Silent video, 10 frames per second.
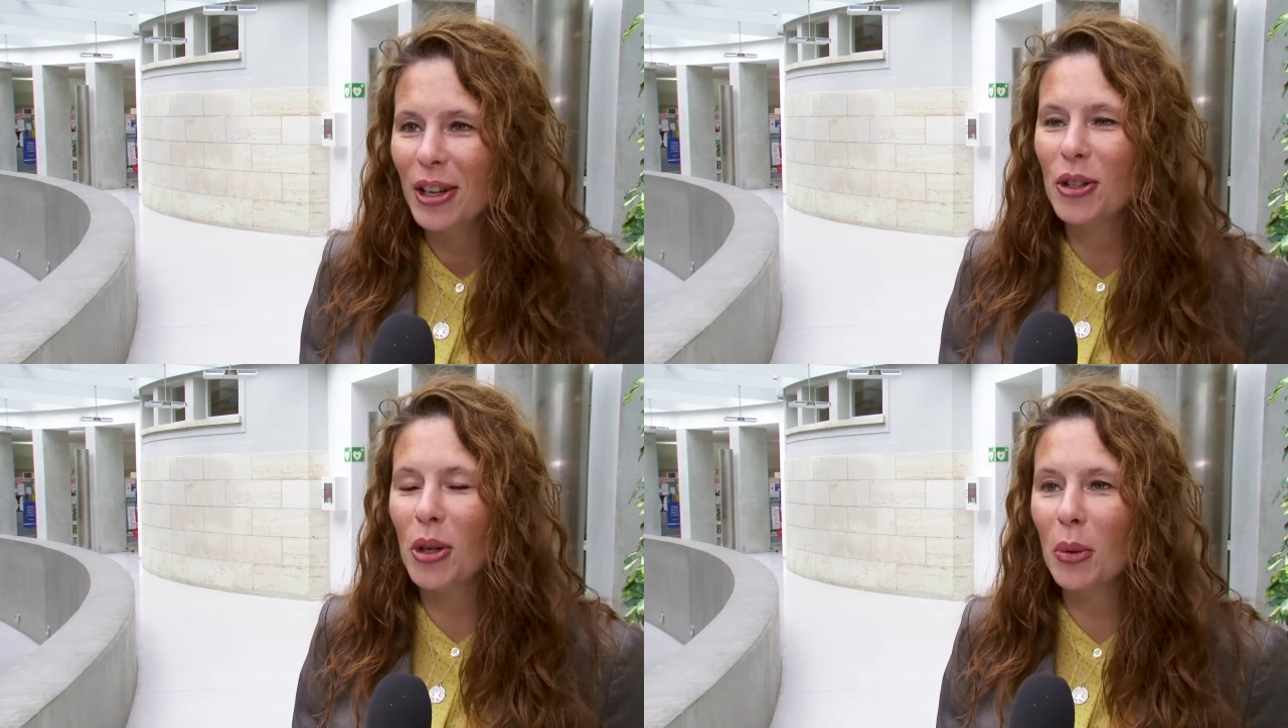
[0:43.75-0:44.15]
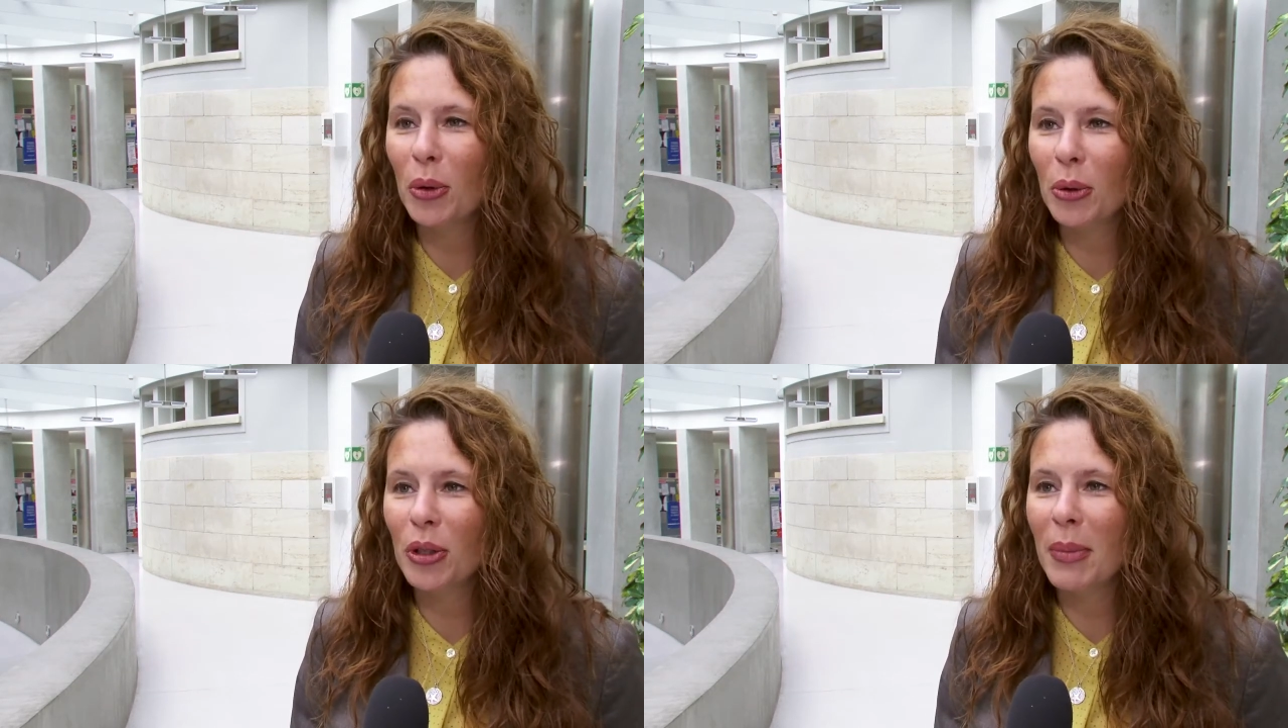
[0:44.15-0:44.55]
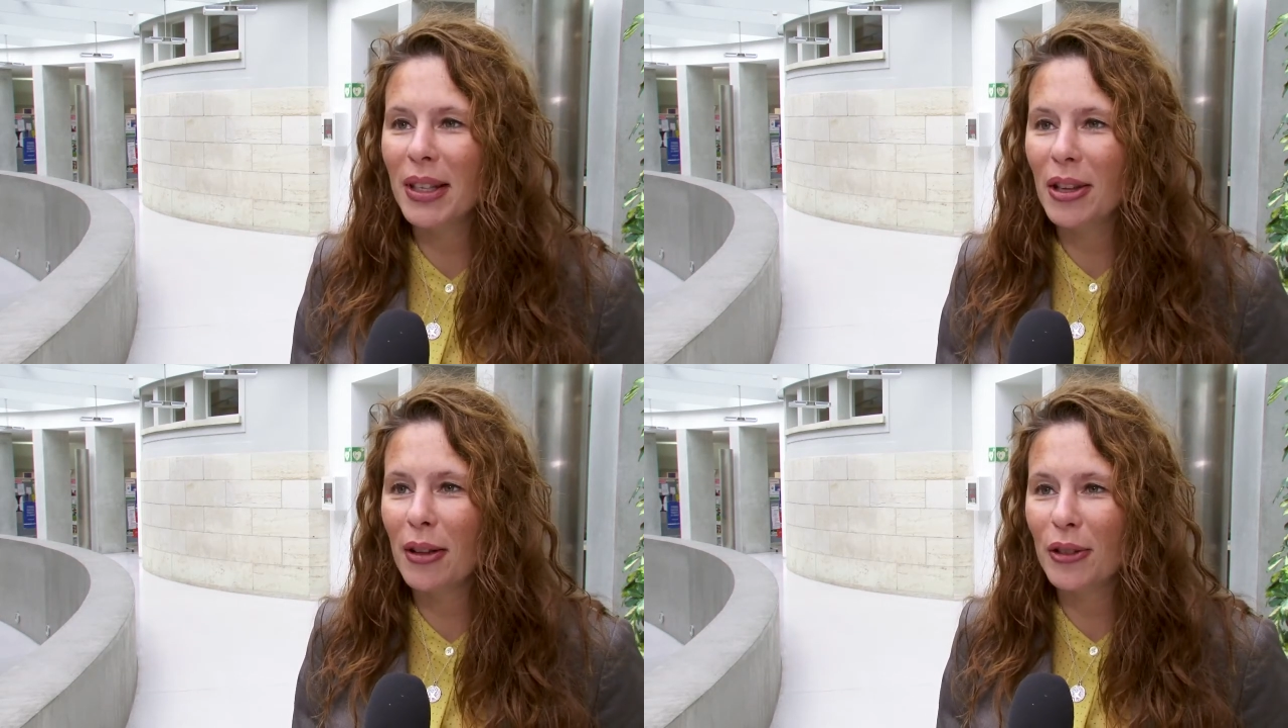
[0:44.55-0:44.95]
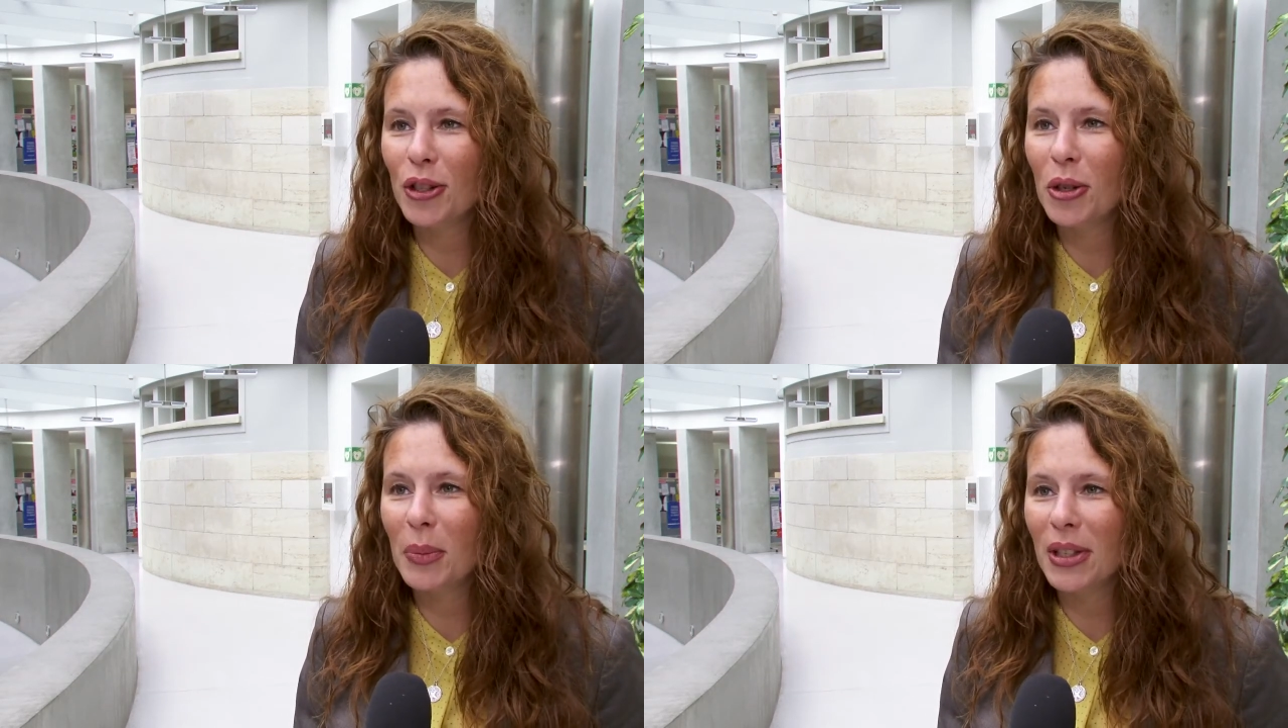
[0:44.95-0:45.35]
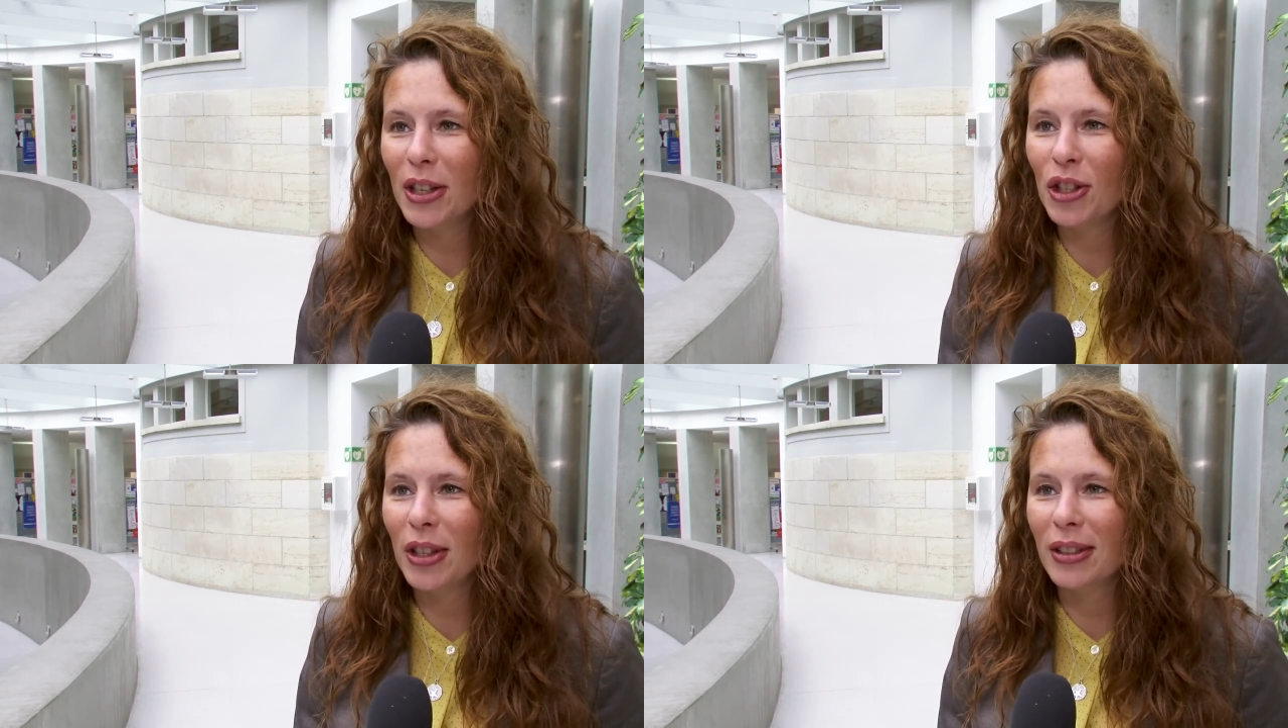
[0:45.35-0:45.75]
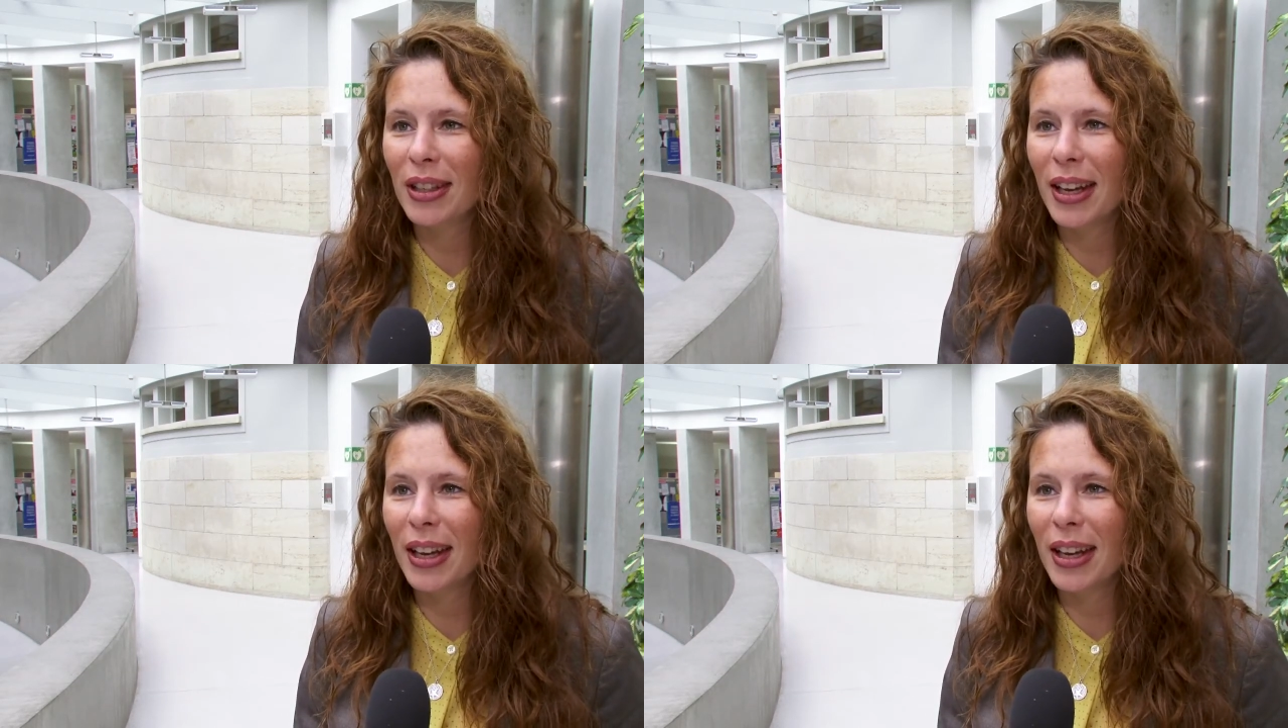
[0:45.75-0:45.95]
So I recruited myself into a position